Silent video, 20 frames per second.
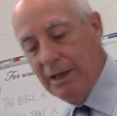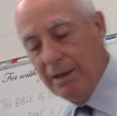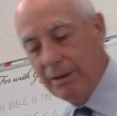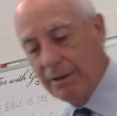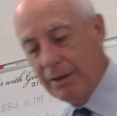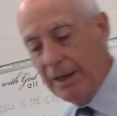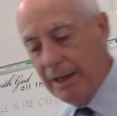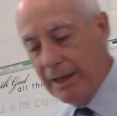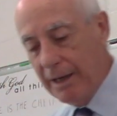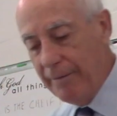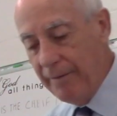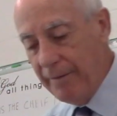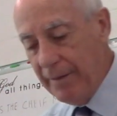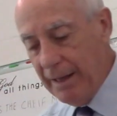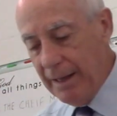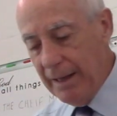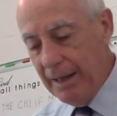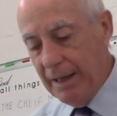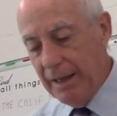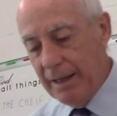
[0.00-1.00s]
Okay?
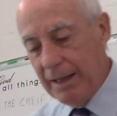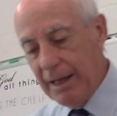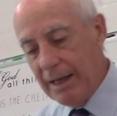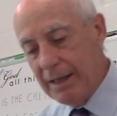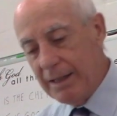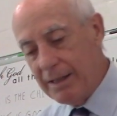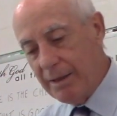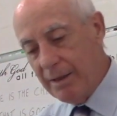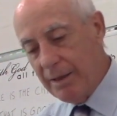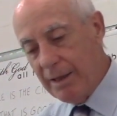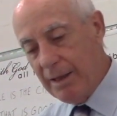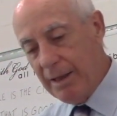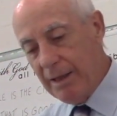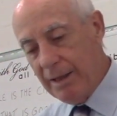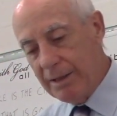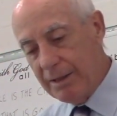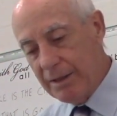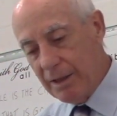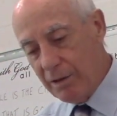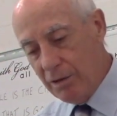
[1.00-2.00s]
That's
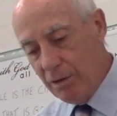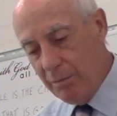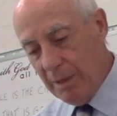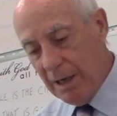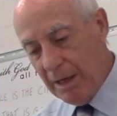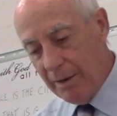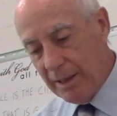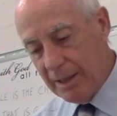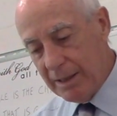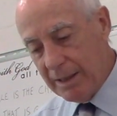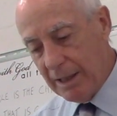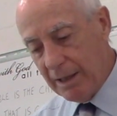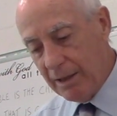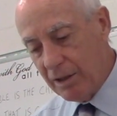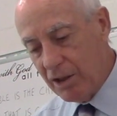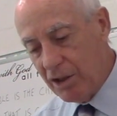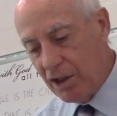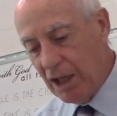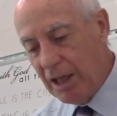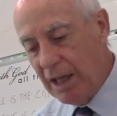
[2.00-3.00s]
the two Marys there.
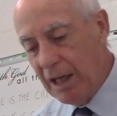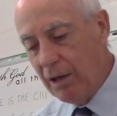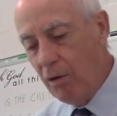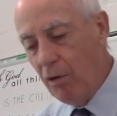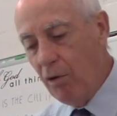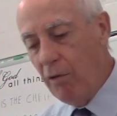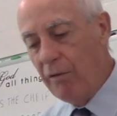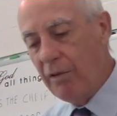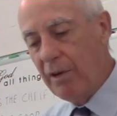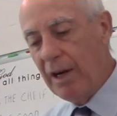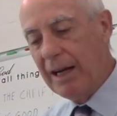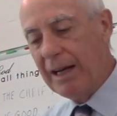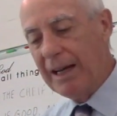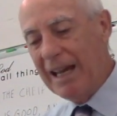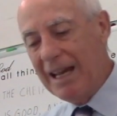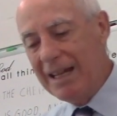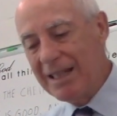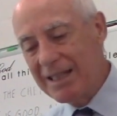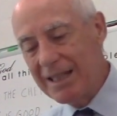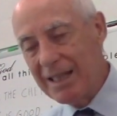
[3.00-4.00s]
"Sitting over
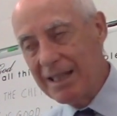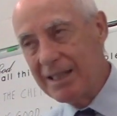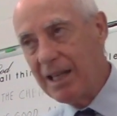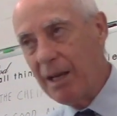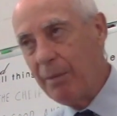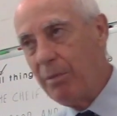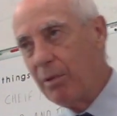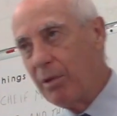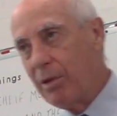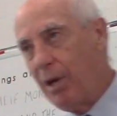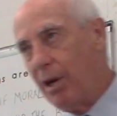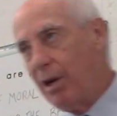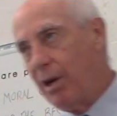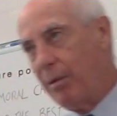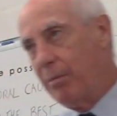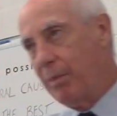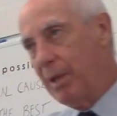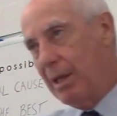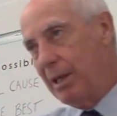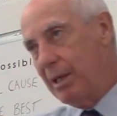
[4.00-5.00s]
against the sepulchre"
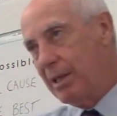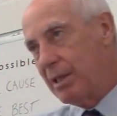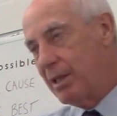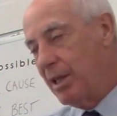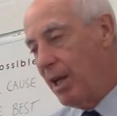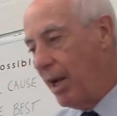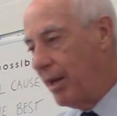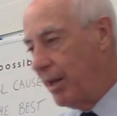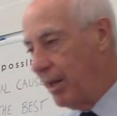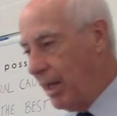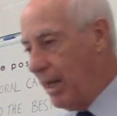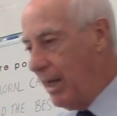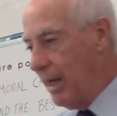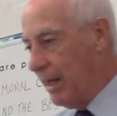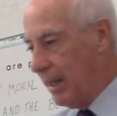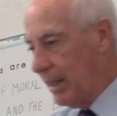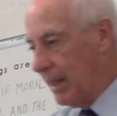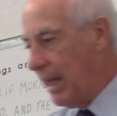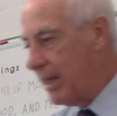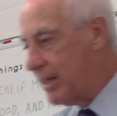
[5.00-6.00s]
means not leaning
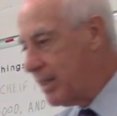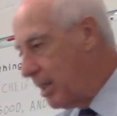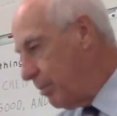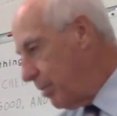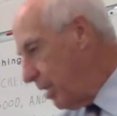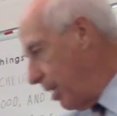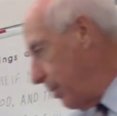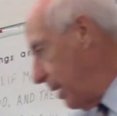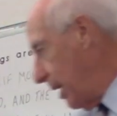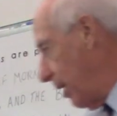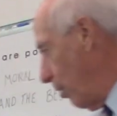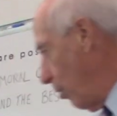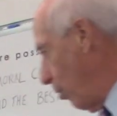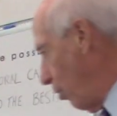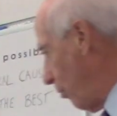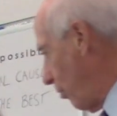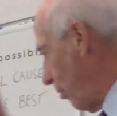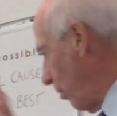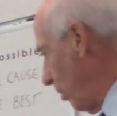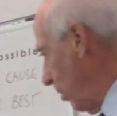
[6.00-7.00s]
against it. They meant
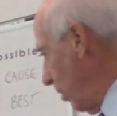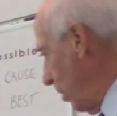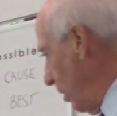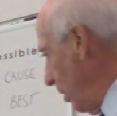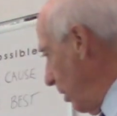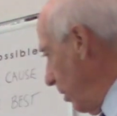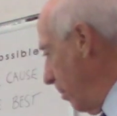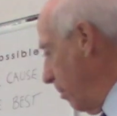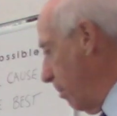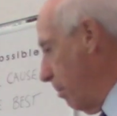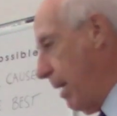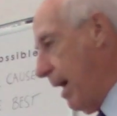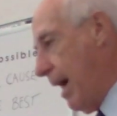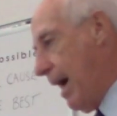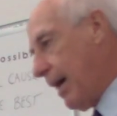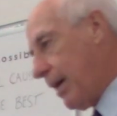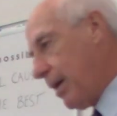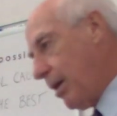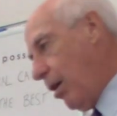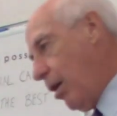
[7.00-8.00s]
over,
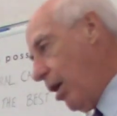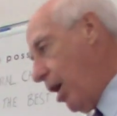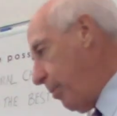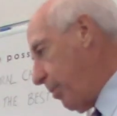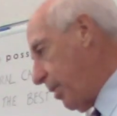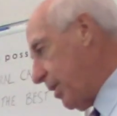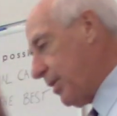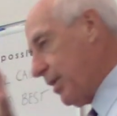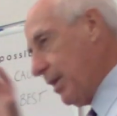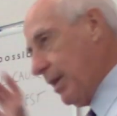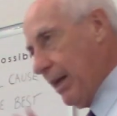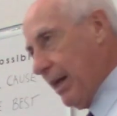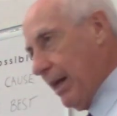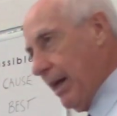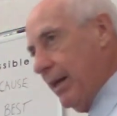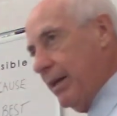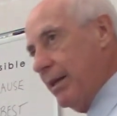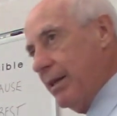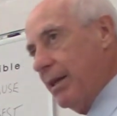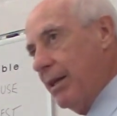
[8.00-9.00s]
back, opposite
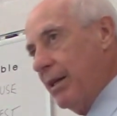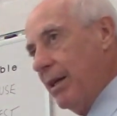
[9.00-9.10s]
it.